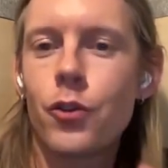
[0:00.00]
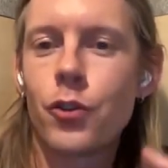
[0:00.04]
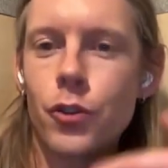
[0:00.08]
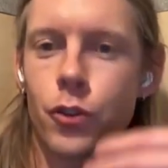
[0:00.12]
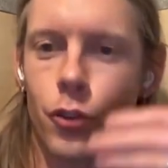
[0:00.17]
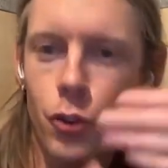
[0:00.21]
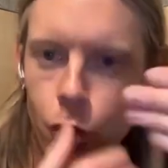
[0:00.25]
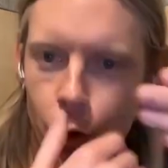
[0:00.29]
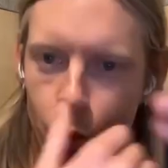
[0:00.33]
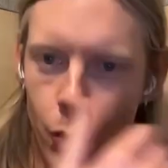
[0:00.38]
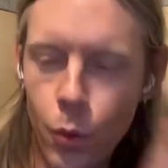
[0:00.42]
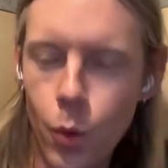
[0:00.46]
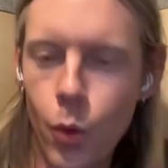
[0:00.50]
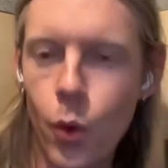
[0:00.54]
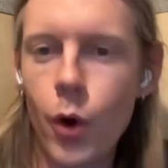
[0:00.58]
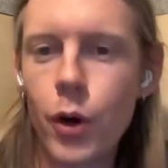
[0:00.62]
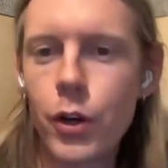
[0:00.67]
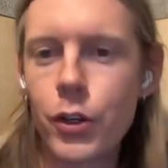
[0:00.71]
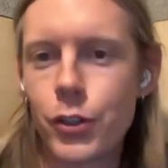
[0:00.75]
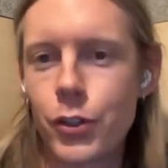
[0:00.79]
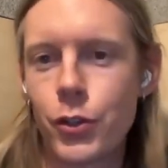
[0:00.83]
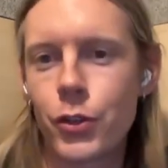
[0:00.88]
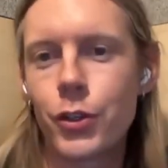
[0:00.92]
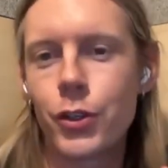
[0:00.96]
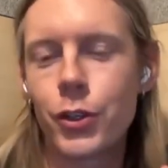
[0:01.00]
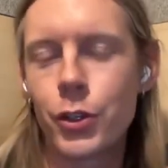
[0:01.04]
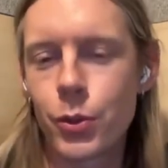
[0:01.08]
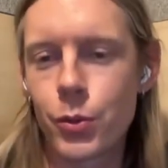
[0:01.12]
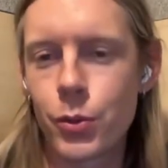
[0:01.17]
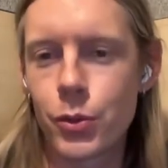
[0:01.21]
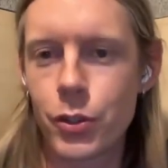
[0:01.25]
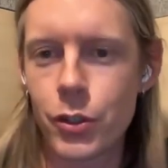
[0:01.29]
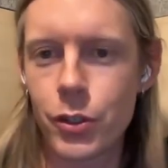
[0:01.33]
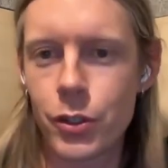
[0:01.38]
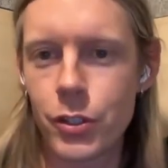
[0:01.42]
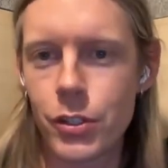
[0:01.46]
towards your
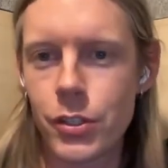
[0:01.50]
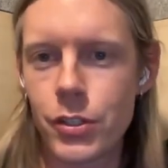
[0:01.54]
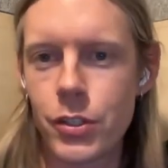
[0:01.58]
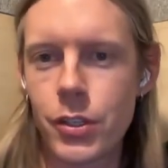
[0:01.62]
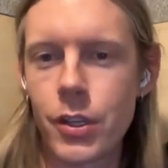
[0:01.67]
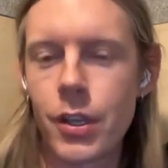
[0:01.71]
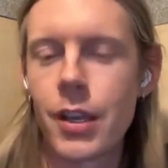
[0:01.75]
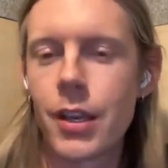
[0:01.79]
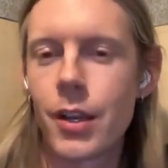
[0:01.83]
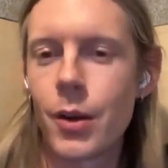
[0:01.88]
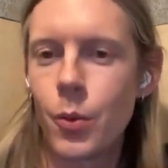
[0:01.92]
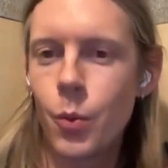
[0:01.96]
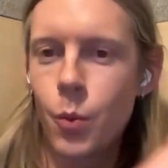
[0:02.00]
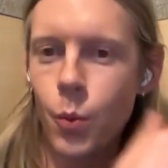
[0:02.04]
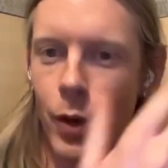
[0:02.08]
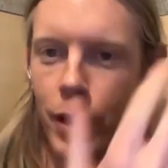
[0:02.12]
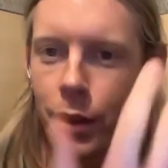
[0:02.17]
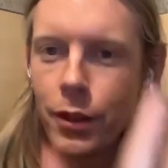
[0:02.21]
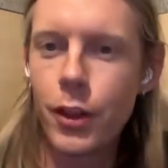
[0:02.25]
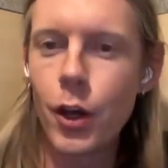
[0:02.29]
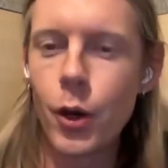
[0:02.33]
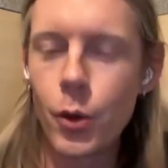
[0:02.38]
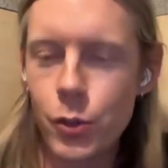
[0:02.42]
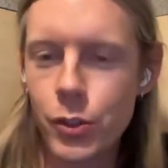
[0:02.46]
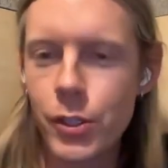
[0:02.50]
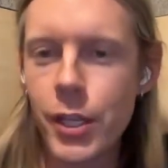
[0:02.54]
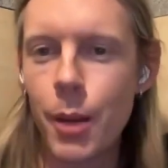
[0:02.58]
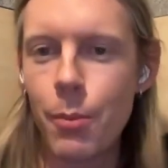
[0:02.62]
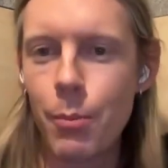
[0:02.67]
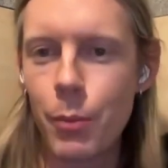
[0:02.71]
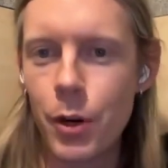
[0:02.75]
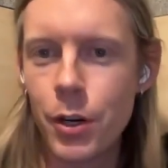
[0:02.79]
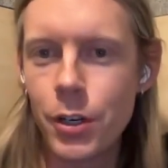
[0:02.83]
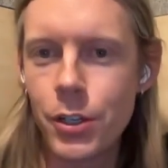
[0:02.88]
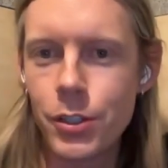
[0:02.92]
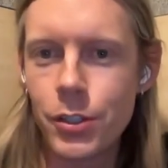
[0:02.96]
users with those
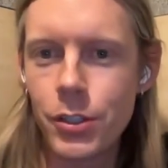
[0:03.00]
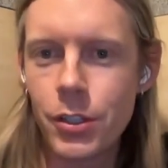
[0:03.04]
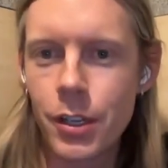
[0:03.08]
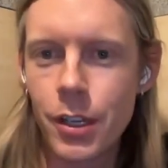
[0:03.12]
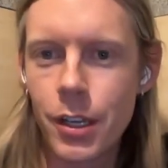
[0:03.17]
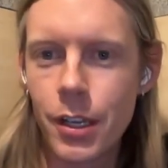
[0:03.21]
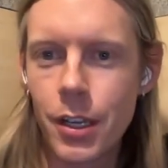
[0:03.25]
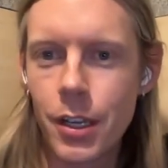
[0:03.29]
numbers,